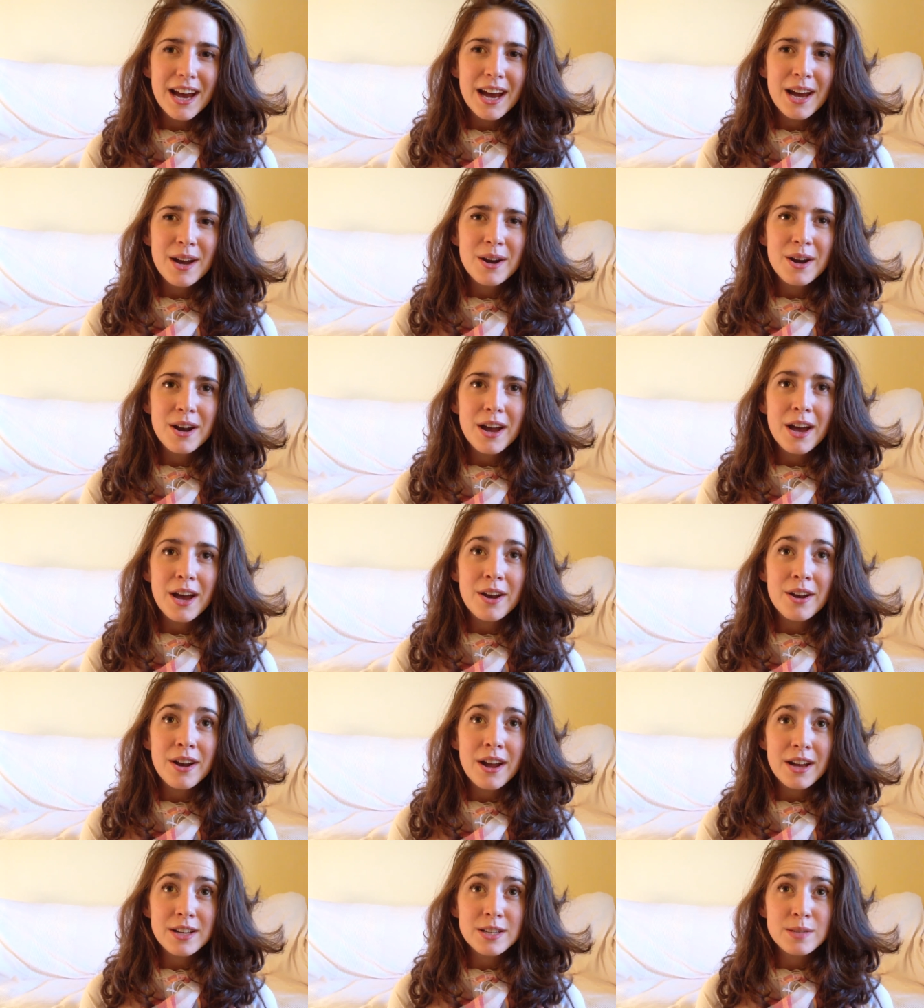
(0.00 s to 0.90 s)
And,
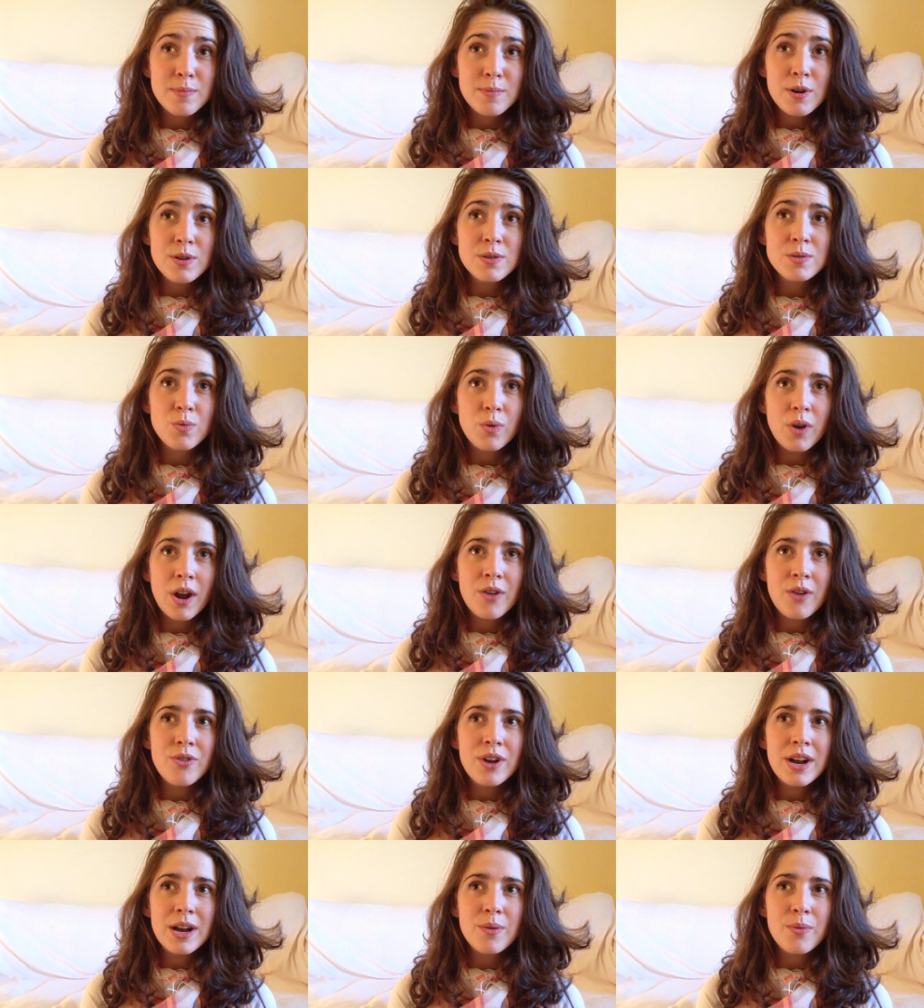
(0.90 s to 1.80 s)
and I suppose what I
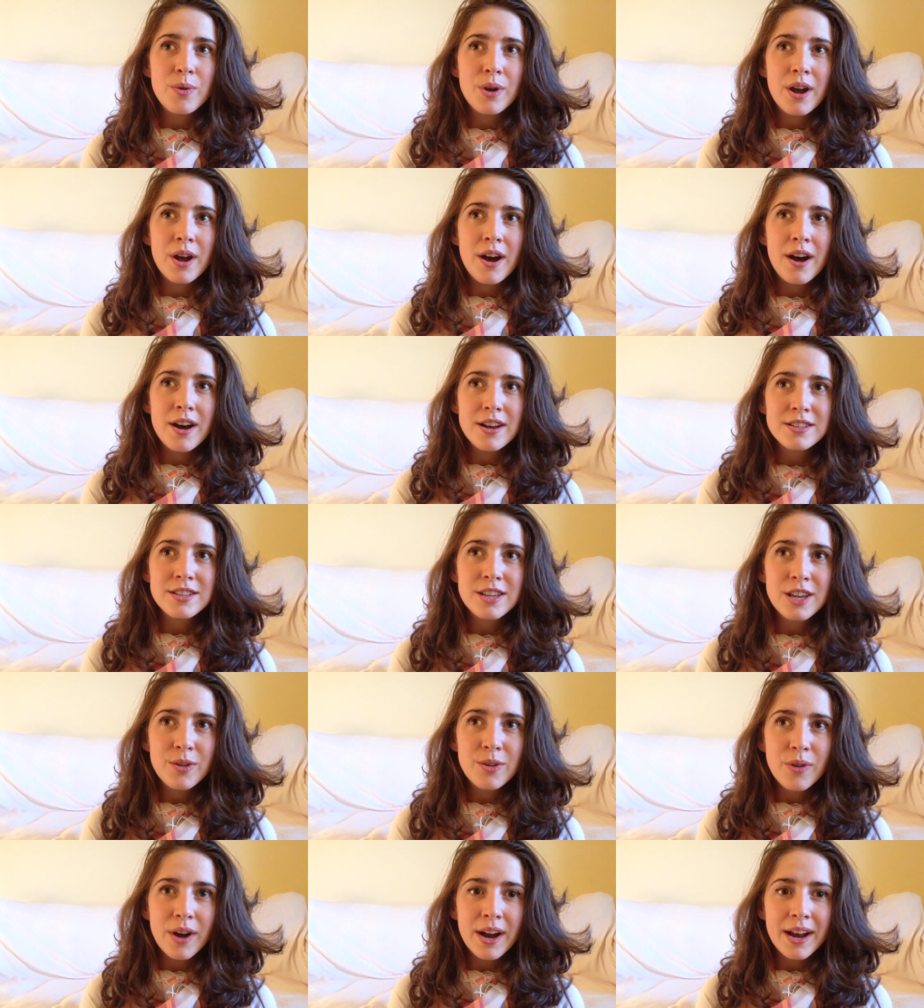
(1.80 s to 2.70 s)
really want to
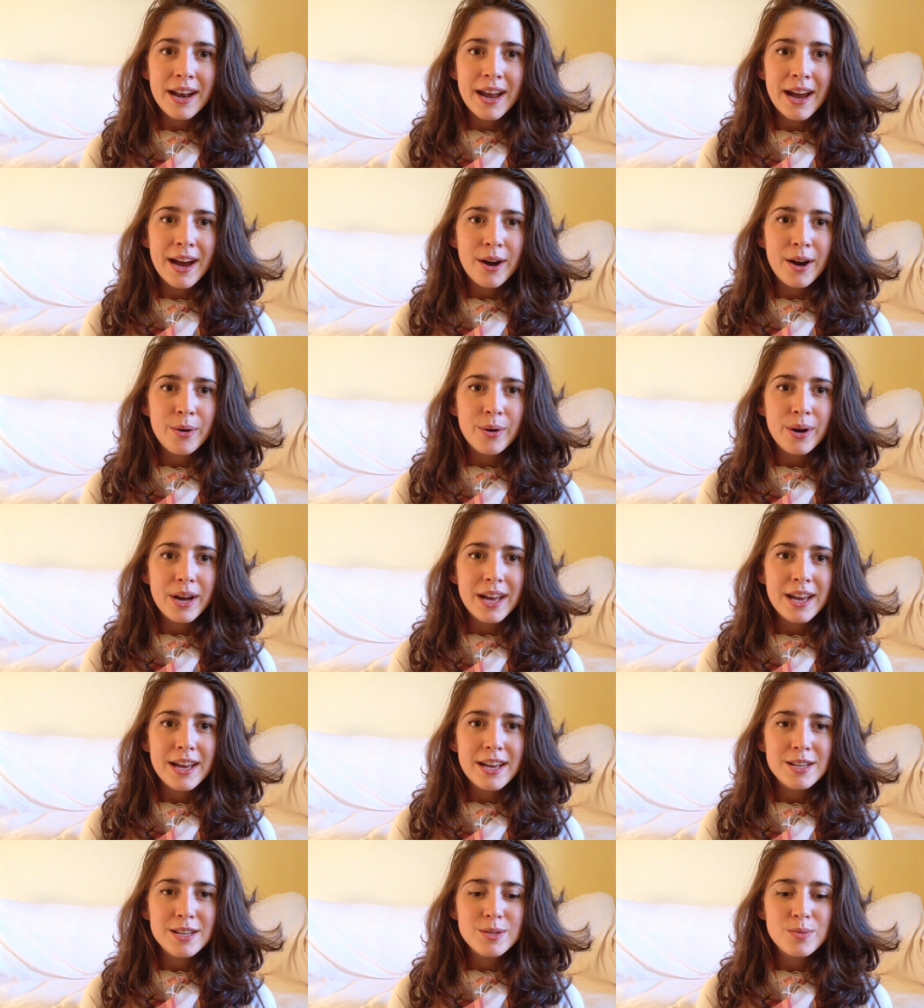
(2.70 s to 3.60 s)
ask you right now
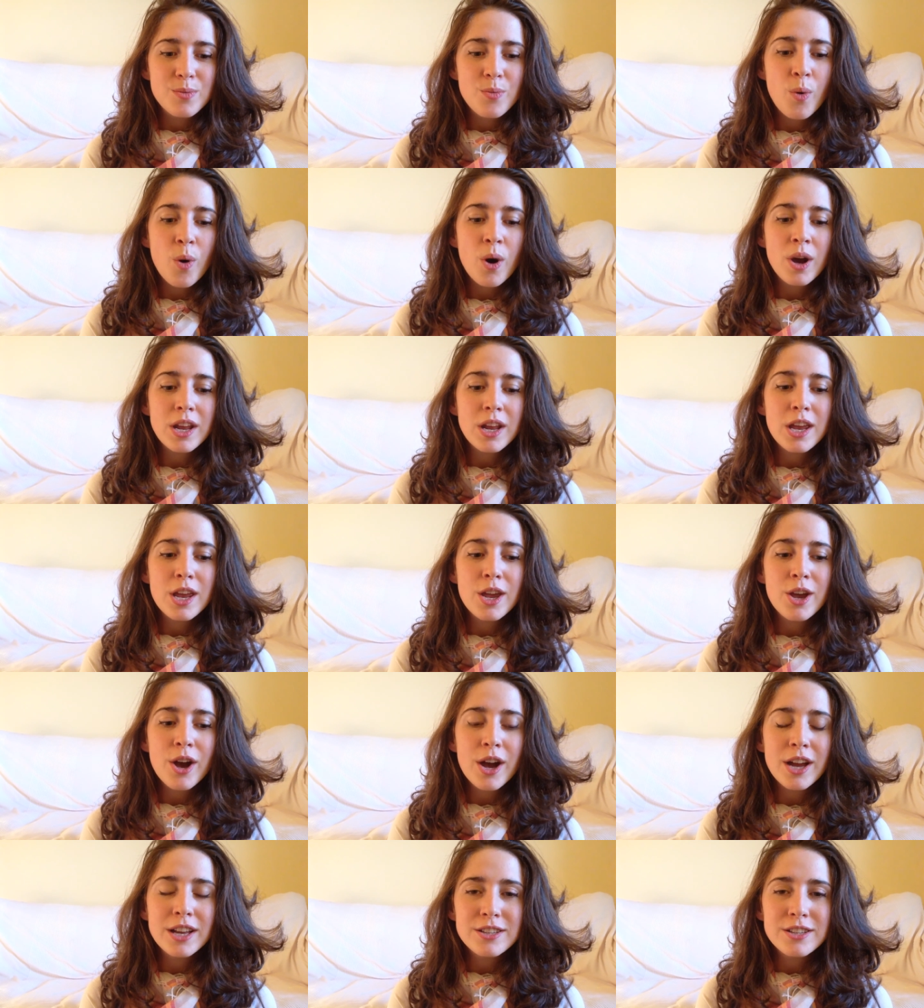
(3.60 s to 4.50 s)
is what are you
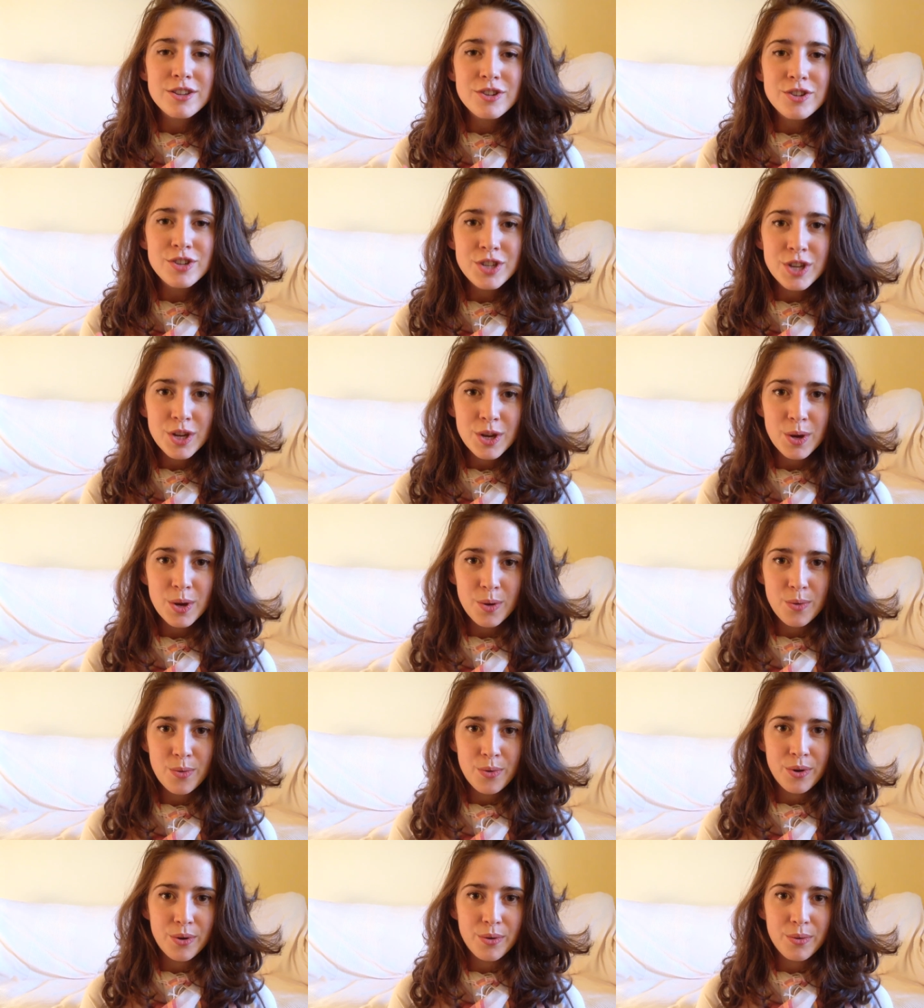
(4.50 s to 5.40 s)
going to
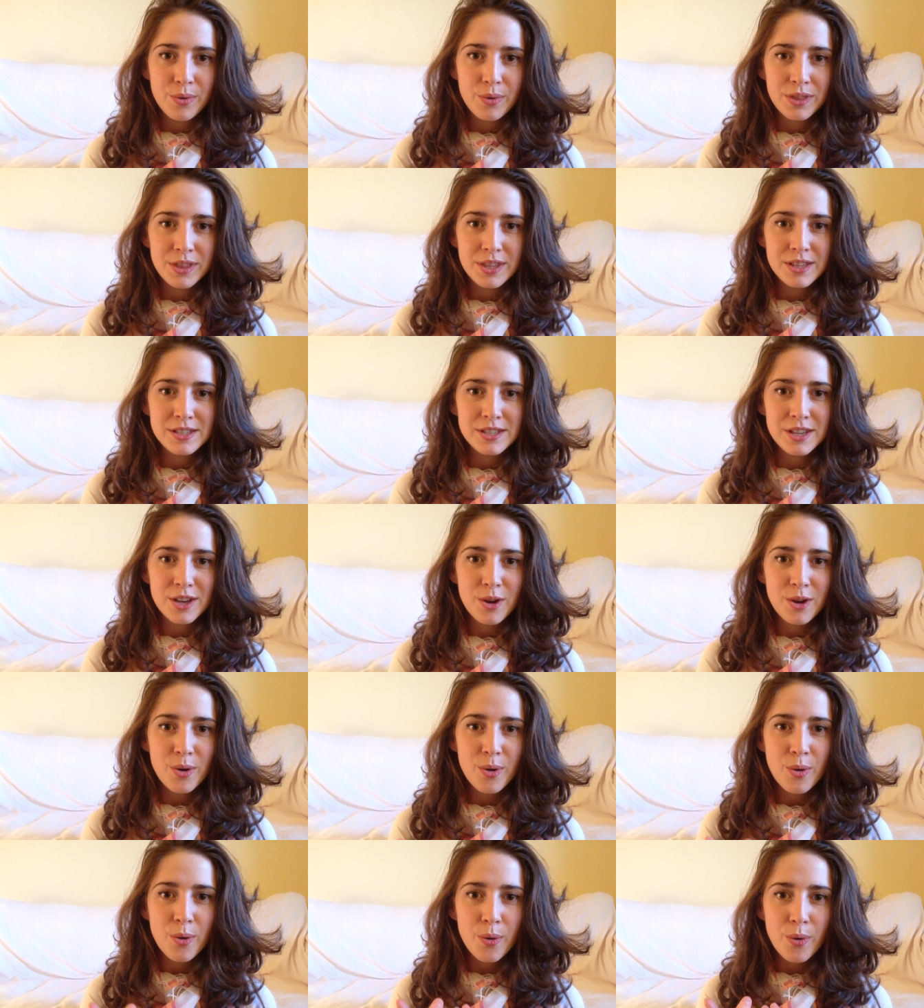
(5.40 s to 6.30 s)
do with this
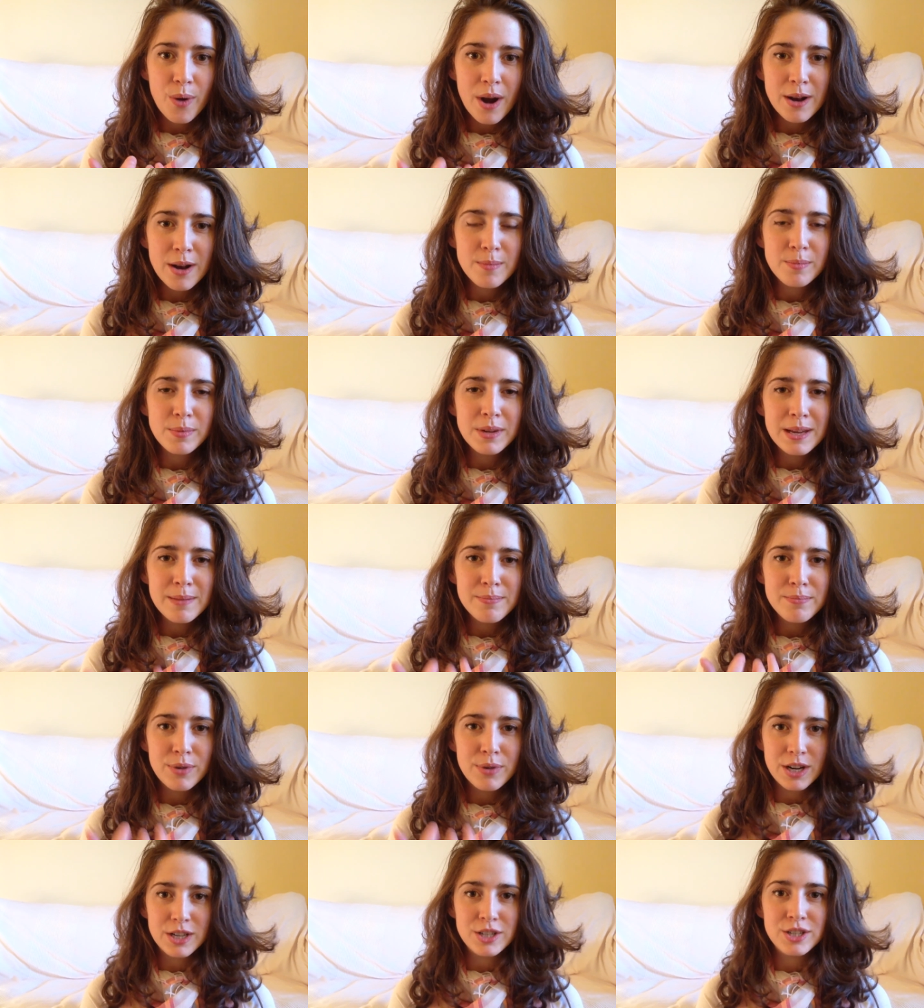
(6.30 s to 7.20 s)
incredibly
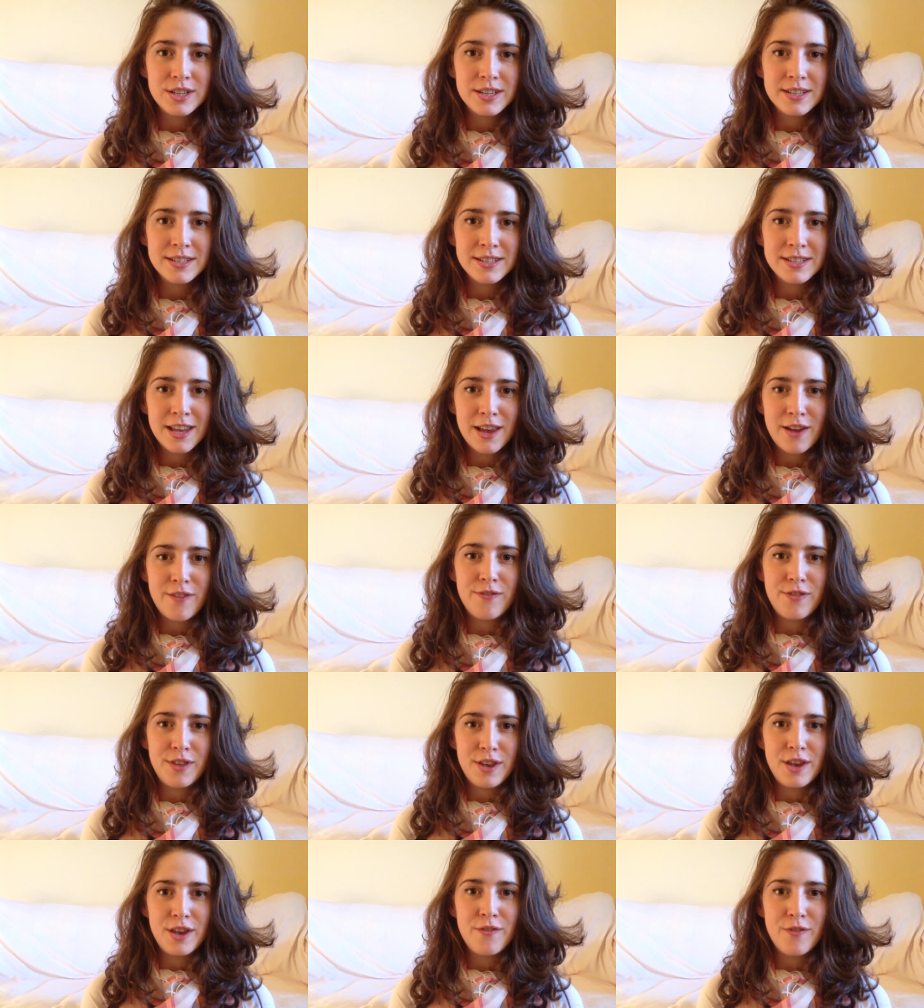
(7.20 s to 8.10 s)
precious
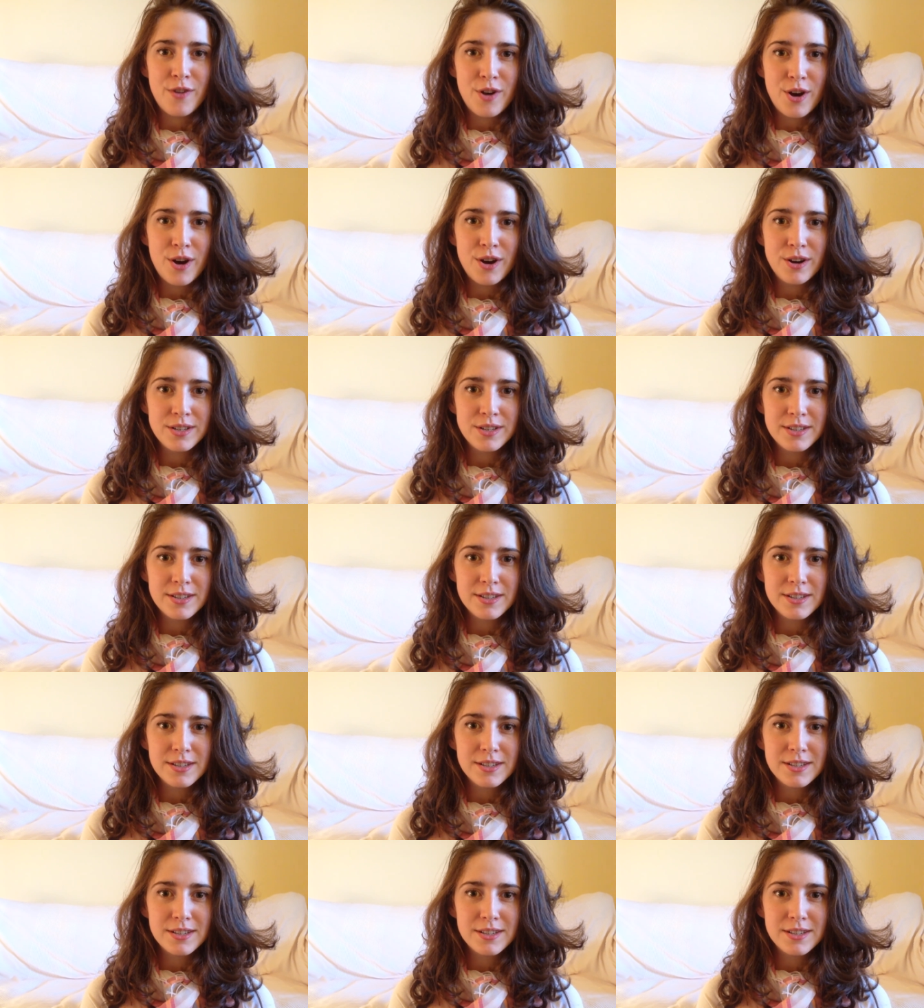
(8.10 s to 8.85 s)
gift that you've got?